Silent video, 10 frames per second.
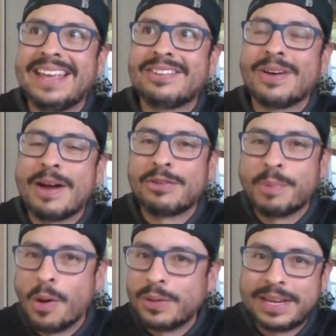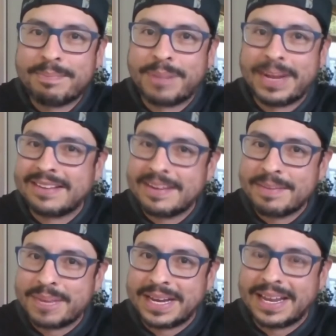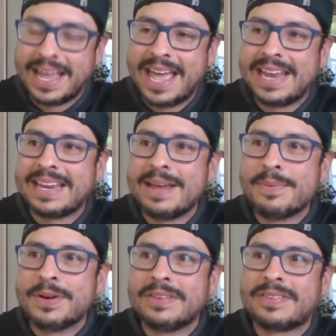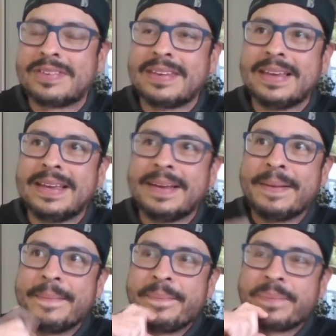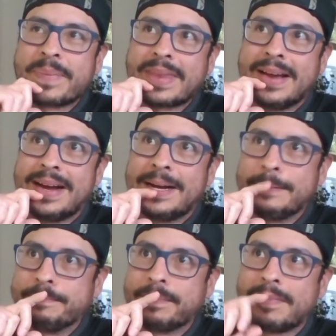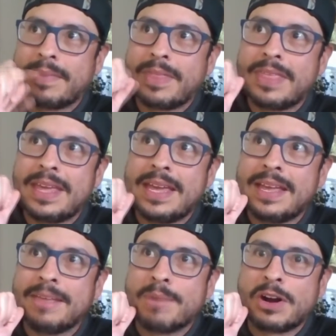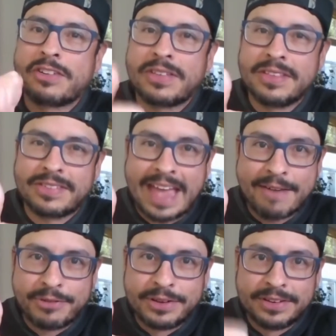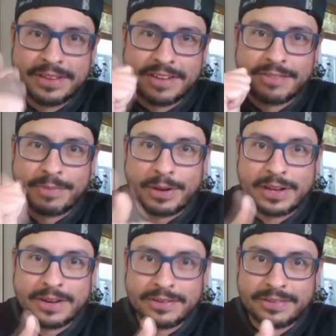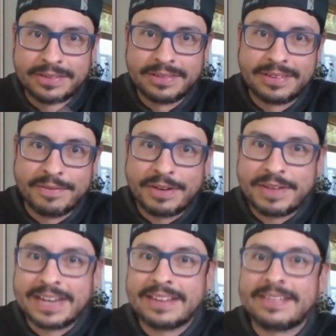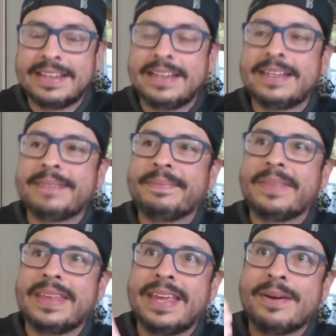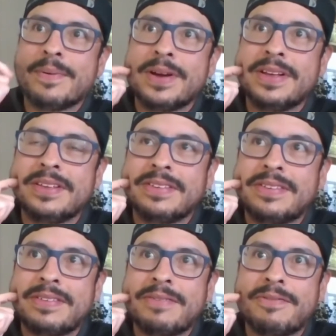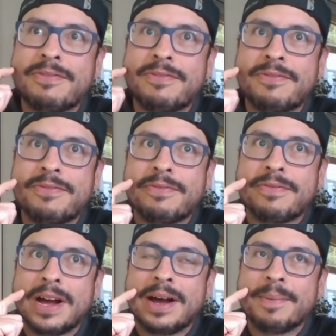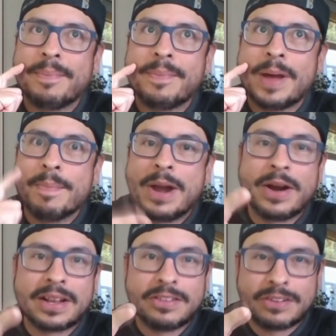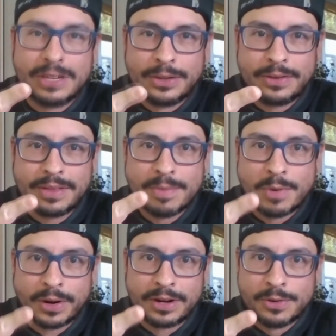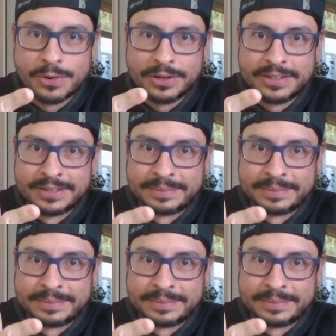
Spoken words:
So I was only playing timpani, and it was the March to the Scaffold of Berlioz, Symphonie Fantastique. It was American Salute, the Morton Gould.